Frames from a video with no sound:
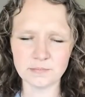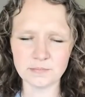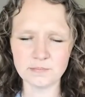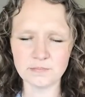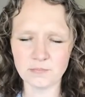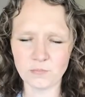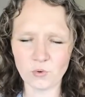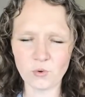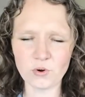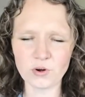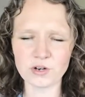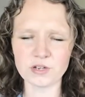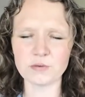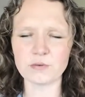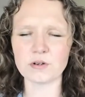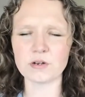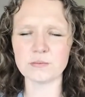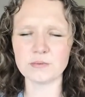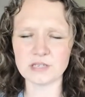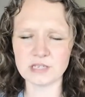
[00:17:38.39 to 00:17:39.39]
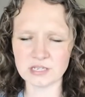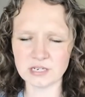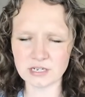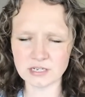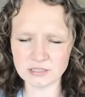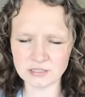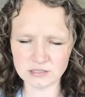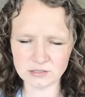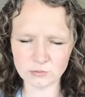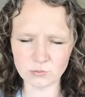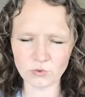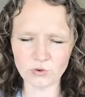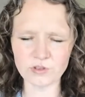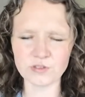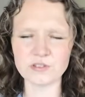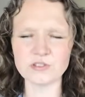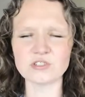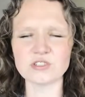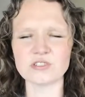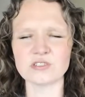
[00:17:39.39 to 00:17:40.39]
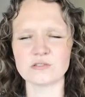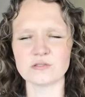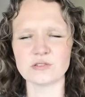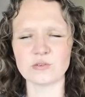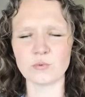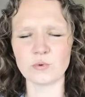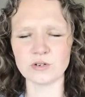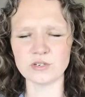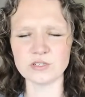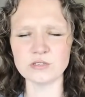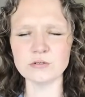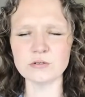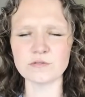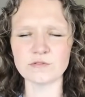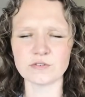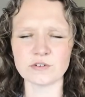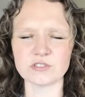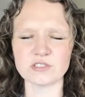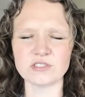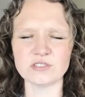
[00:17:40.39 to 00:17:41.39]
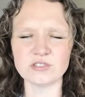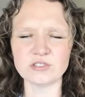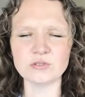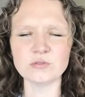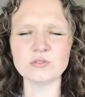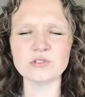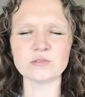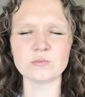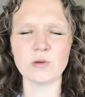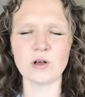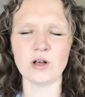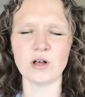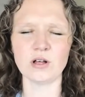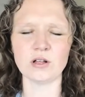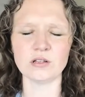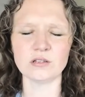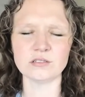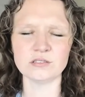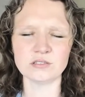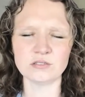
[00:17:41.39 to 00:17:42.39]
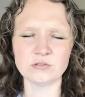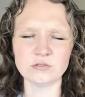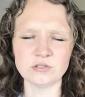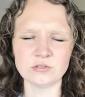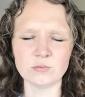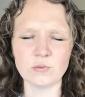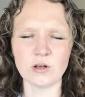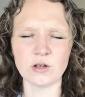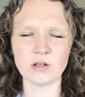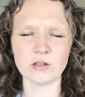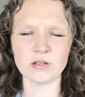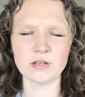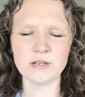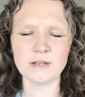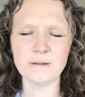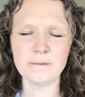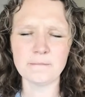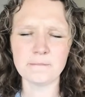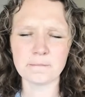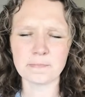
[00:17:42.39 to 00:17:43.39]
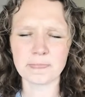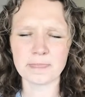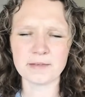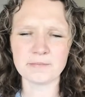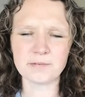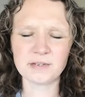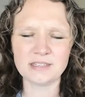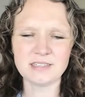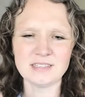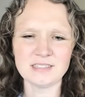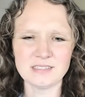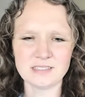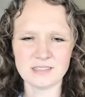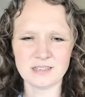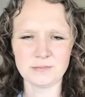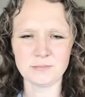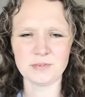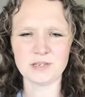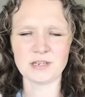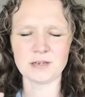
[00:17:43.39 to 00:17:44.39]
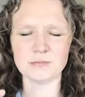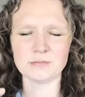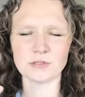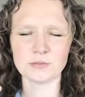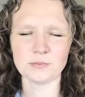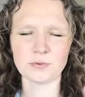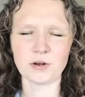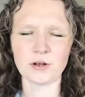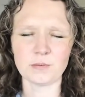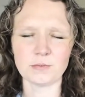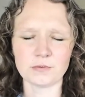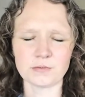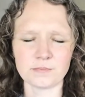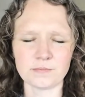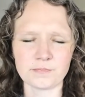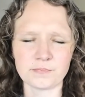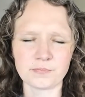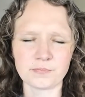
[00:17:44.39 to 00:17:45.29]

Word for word: more you want to be connected to more than just the one universe it's too small it's too small but this then becomes a problem